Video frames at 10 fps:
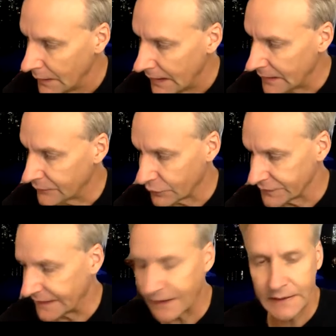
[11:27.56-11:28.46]
And of
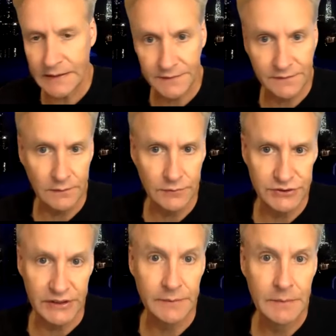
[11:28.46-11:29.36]
course, I can get a
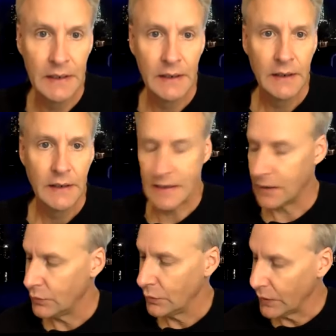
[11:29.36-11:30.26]
solution.
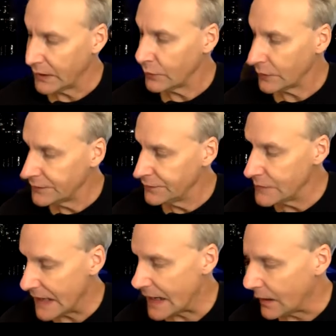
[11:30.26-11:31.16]
Now, what I want to do
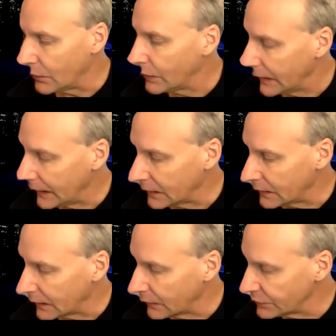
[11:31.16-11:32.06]
now, and
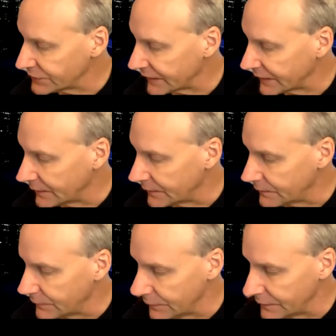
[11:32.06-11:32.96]
I wish I could
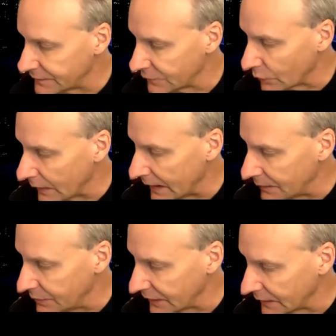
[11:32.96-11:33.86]
do this in
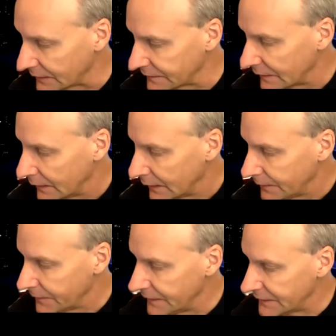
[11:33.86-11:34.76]
red because
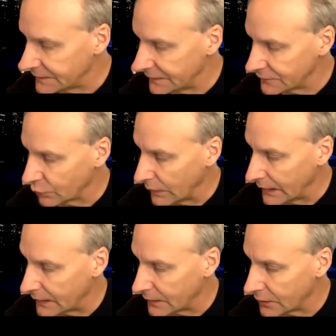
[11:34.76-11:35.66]
this is
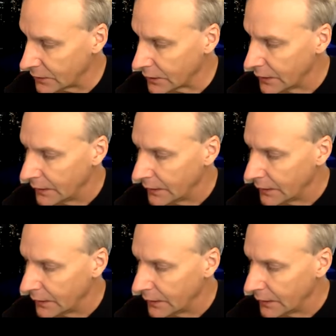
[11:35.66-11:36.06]
where